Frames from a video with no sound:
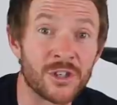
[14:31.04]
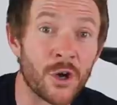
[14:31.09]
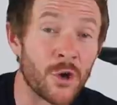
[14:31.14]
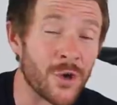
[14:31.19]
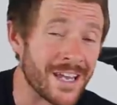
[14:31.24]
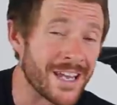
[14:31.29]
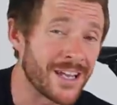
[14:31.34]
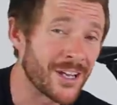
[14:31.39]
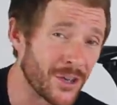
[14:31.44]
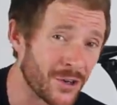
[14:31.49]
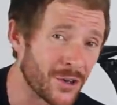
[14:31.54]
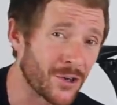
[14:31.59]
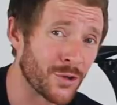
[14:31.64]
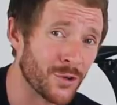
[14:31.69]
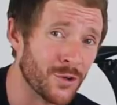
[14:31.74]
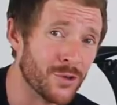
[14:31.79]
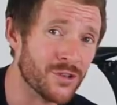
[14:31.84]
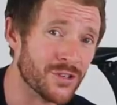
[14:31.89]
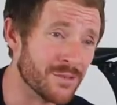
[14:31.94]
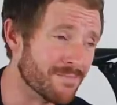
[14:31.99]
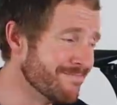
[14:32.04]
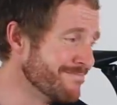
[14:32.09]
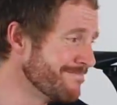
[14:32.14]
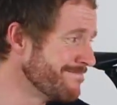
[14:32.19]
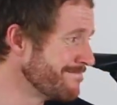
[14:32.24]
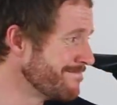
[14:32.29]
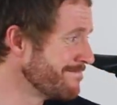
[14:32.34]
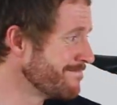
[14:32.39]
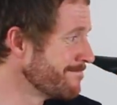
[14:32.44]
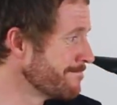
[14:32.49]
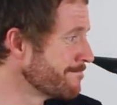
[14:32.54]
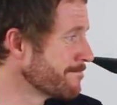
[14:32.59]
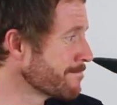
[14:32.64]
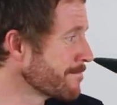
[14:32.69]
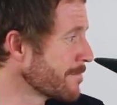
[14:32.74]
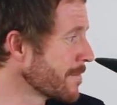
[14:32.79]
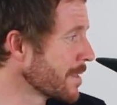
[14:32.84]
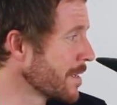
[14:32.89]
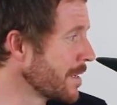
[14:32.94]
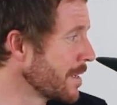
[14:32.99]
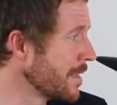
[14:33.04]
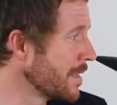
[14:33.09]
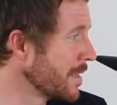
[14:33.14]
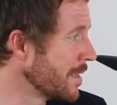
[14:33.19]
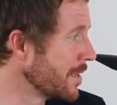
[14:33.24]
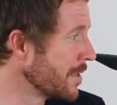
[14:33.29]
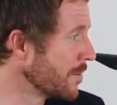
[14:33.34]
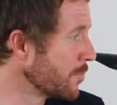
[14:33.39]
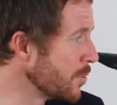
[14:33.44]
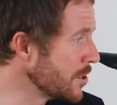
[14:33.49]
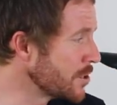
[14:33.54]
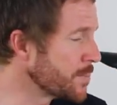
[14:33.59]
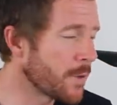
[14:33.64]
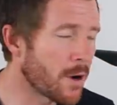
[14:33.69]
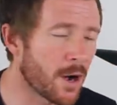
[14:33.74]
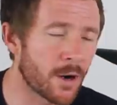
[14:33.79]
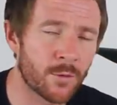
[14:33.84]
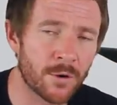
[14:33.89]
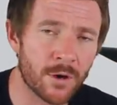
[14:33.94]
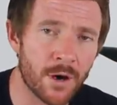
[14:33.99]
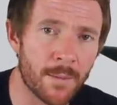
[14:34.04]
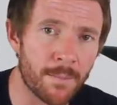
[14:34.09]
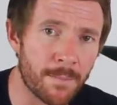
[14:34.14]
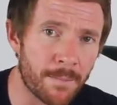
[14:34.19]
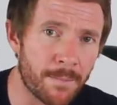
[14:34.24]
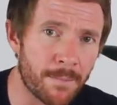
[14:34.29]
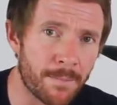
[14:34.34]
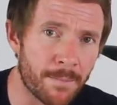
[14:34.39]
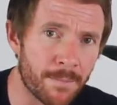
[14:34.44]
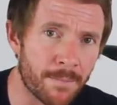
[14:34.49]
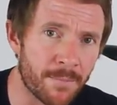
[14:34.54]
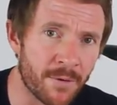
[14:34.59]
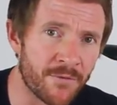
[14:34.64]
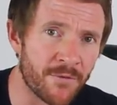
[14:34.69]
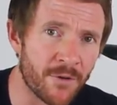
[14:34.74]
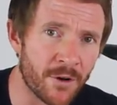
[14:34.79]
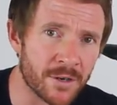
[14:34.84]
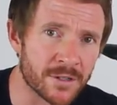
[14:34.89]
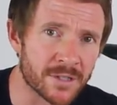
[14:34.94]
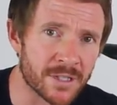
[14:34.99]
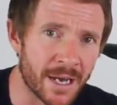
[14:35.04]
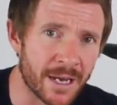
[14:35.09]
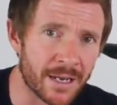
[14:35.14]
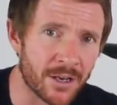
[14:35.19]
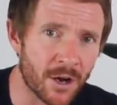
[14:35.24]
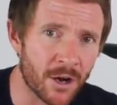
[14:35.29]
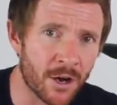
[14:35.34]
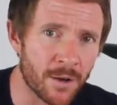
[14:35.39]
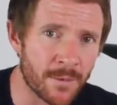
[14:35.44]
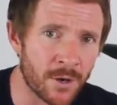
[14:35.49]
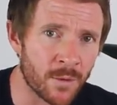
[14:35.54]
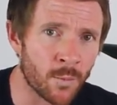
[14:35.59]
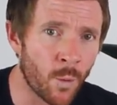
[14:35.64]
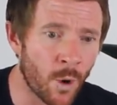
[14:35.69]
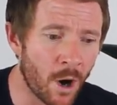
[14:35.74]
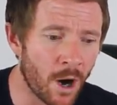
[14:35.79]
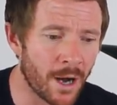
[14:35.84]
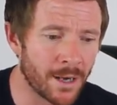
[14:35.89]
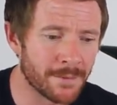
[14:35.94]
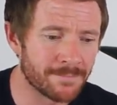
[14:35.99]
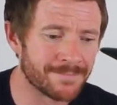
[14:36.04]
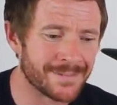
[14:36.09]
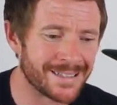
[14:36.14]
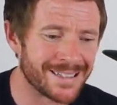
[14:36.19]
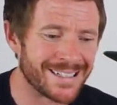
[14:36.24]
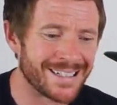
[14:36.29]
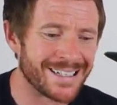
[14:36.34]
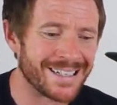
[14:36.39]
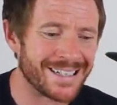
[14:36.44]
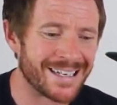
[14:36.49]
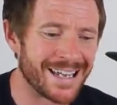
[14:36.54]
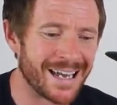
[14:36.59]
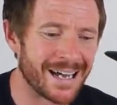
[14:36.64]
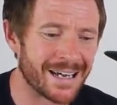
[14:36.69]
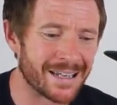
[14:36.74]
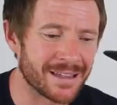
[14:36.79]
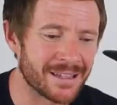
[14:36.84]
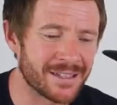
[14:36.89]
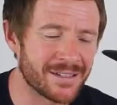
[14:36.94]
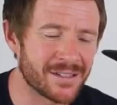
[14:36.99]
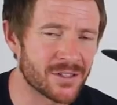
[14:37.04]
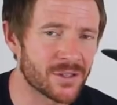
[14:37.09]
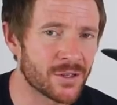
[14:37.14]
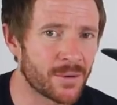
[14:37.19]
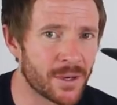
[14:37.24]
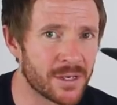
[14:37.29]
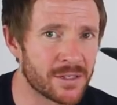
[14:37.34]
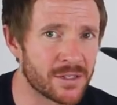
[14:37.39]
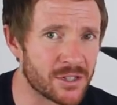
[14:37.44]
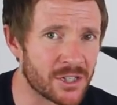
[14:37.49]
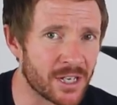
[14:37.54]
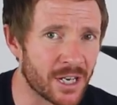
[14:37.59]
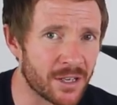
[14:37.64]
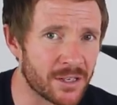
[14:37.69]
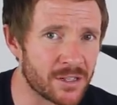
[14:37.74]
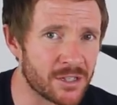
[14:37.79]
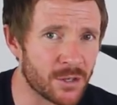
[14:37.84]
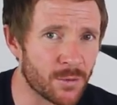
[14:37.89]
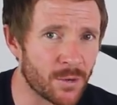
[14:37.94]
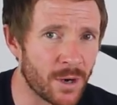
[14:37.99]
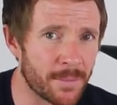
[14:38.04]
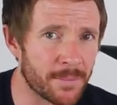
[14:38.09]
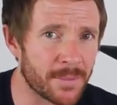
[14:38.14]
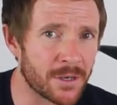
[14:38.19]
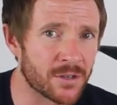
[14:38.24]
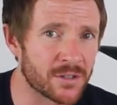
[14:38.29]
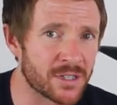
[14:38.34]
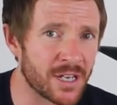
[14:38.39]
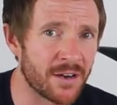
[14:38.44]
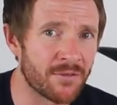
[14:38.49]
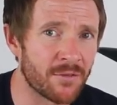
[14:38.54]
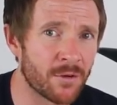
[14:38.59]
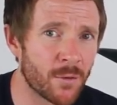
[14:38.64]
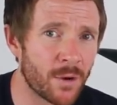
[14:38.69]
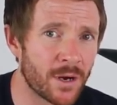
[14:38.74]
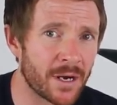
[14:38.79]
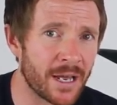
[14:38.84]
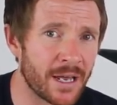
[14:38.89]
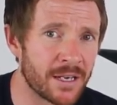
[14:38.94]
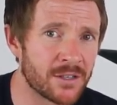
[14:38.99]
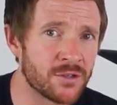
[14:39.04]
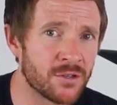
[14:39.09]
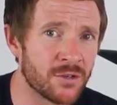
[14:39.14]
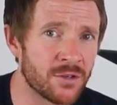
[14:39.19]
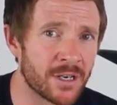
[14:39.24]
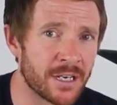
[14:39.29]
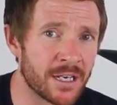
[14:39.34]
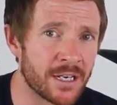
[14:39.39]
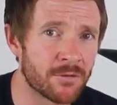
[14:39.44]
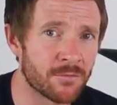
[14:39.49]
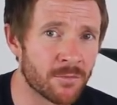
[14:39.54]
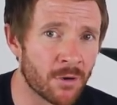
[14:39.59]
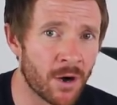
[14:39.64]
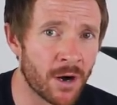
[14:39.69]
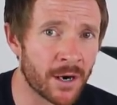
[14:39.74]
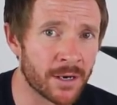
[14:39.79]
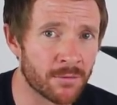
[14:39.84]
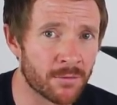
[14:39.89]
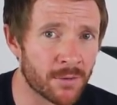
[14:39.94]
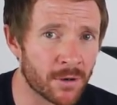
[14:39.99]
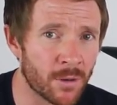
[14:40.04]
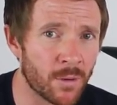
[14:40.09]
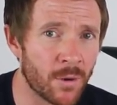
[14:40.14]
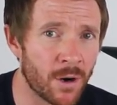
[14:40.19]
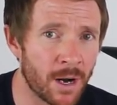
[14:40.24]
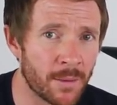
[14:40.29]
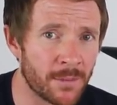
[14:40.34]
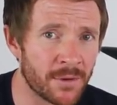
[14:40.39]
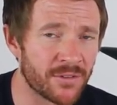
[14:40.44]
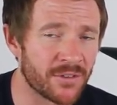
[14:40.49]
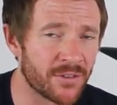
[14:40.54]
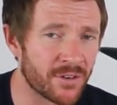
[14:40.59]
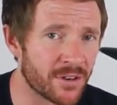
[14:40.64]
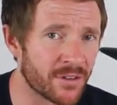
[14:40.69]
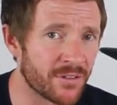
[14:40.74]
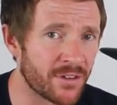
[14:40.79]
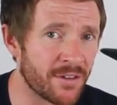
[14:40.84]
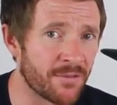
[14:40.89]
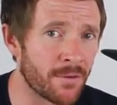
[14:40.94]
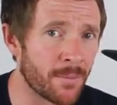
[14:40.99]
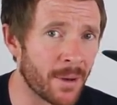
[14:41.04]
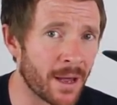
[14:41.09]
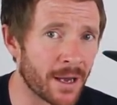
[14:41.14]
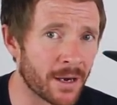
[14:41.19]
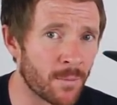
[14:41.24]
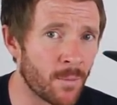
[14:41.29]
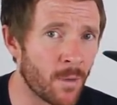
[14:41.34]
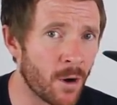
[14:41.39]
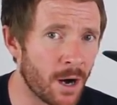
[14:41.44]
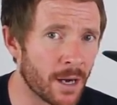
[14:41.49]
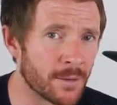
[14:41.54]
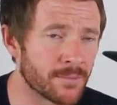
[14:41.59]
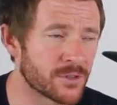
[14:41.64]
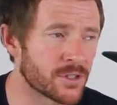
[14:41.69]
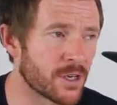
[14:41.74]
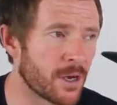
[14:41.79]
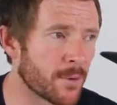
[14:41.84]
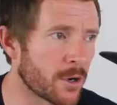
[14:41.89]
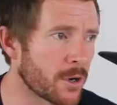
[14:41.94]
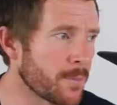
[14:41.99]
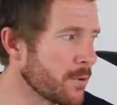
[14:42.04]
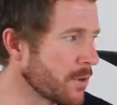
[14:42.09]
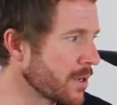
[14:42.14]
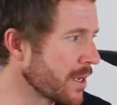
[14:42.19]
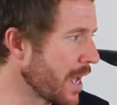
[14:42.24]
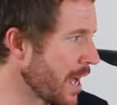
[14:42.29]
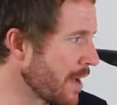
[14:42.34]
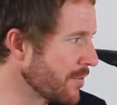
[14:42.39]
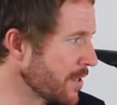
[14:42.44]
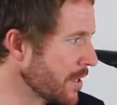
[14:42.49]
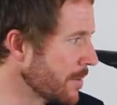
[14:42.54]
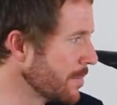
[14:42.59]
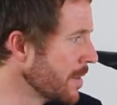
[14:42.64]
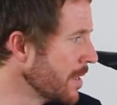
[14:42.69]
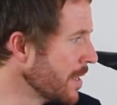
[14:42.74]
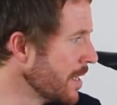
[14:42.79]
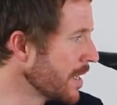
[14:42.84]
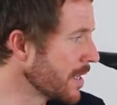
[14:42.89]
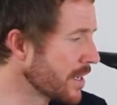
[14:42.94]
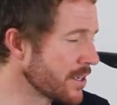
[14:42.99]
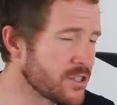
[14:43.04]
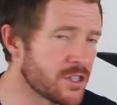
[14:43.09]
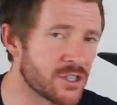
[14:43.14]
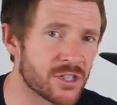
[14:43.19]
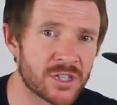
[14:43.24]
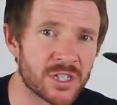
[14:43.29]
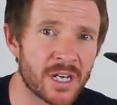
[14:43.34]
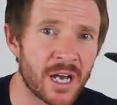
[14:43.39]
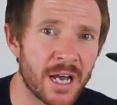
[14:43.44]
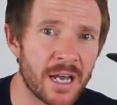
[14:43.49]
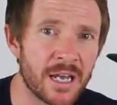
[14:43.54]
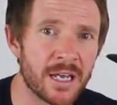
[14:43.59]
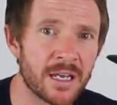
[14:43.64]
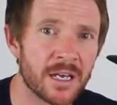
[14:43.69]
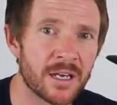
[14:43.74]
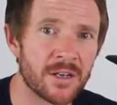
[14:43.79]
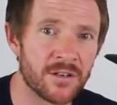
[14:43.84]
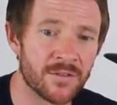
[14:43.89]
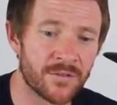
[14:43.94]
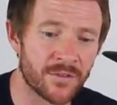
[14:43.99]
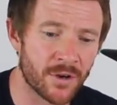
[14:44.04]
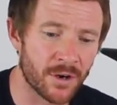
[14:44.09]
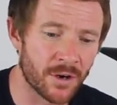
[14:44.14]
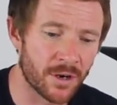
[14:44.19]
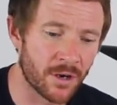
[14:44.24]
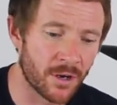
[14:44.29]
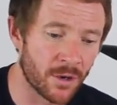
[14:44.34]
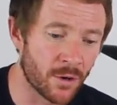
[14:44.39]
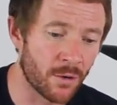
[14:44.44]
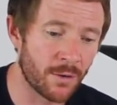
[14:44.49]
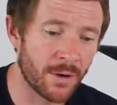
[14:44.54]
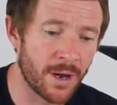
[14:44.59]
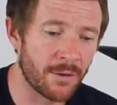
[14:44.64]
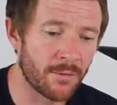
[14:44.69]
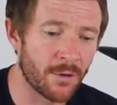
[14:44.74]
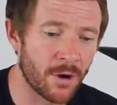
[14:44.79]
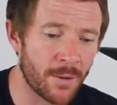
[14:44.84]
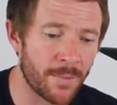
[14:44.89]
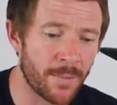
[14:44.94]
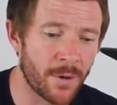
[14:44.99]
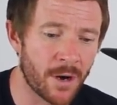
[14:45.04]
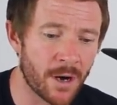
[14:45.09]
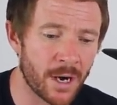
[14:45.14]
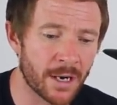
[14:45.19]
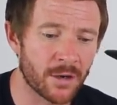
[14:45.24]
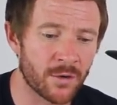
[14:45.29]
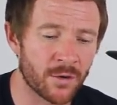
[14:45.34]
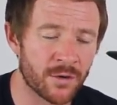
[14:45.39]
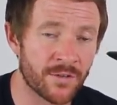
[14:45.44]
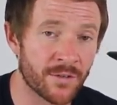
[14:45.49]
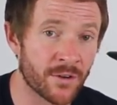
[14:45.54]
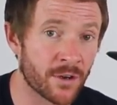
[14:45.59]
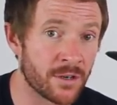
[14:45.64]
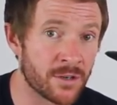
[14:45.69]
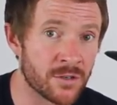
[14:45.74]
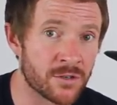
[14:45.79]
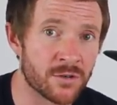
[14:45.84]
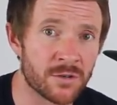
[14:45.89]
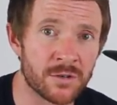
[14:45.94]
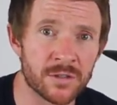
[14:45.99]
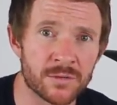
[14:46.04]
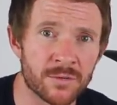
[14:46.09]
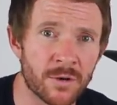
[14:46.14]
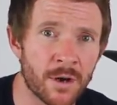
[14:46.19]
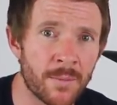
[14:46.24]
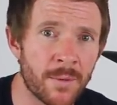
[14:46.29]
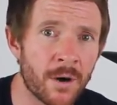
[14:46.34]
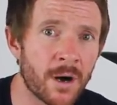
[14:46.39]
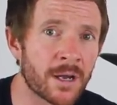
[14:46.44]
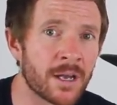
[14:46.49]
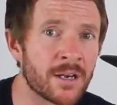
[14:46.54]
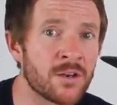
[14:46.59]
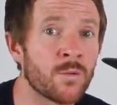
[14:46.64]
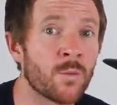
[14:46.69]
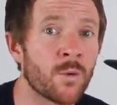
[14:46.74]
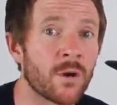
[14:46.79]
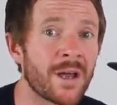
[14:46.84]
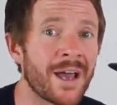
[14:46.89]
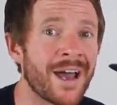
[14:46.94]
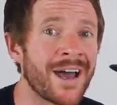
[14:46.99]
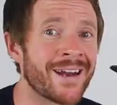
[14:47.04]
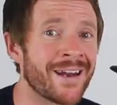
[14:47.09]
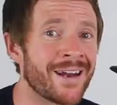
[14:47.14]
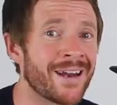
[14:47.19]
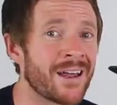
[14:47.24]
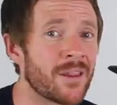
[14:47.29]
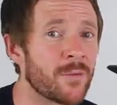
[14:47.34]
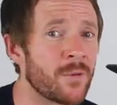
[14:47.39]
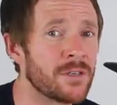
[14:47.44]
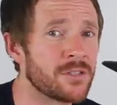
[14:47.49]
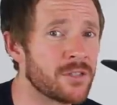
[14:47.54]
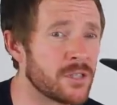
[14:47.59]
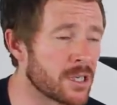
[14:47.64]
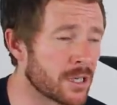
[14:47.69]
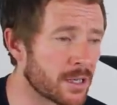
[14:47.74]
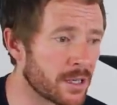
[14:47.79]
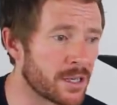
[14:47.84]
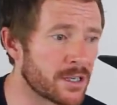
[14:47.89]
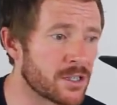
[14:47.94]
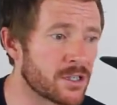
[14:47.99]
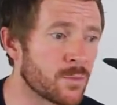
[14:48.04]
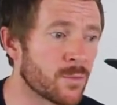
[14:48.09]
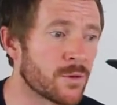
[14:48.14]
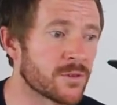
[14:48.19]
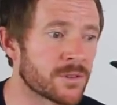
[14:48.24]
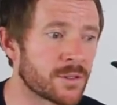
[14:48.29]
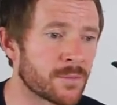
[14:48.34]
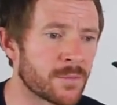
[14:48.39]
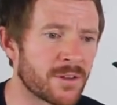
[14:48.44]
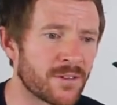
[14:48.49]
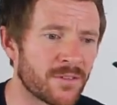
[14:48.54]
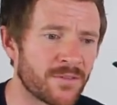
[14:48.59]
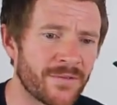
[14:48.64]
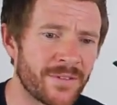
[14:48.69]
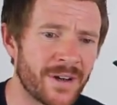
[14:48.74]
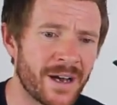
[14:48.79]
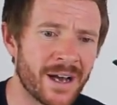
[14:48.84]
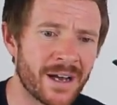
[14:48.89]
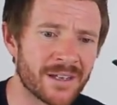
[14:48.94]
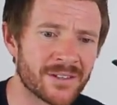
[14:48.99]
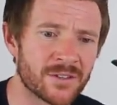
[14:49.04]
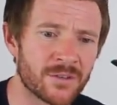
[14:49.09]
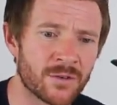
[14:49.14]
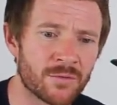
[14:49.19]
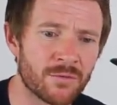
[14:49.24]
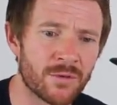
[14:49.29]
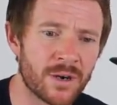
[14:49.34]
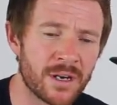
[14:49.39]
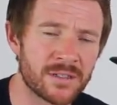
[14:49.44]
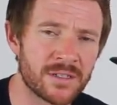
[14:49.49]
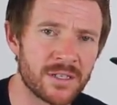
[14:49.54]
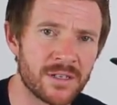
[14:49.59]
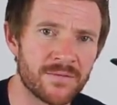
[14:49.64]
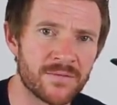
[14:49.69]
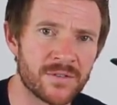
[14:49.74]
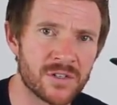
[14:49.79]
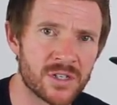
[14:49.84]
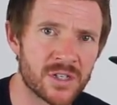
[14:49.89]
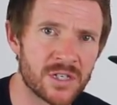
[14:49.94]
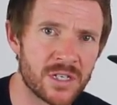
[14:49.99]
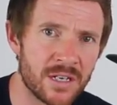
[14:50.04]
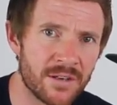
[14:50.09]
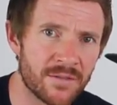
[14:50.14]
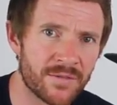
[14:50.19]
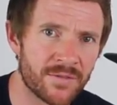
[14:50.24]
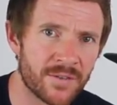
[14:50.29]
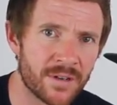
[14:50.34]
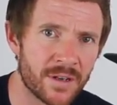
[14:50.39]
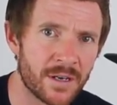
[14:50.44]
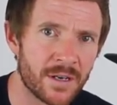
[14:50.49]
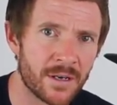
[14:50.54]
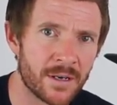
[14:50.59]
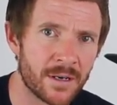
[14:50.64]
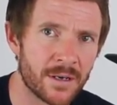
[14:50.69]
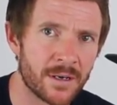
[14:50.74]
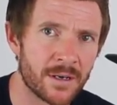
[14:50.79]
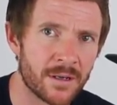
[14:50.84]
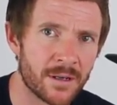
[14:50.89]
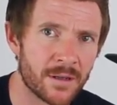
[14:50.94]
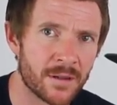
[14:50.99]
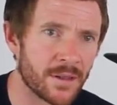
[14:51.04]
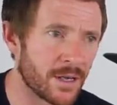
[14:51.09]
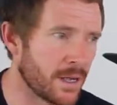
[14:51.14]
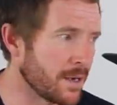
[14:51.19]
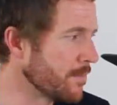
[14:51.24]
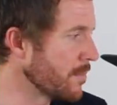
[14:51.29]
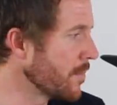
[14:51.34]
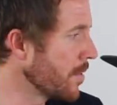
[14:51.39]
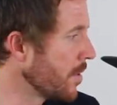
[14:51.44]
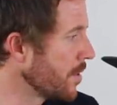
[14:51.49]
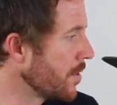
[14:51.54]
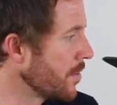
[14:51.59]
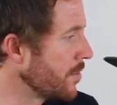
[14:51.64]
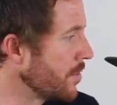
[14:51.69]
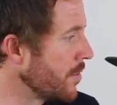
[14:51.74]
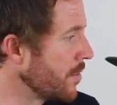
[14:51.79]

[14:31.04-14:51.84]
So, in conclusion, which bike would I prefer to take home and why? Now, this is always a challenging one because everyone has unique riding requirements and it's never black and white. So I'm gonna put a caveat. Let's just say you've got an all-round road bike or you've got an endurance road bike and you wanna add another one to your collection, want something that's fast, aggressive, stiff, then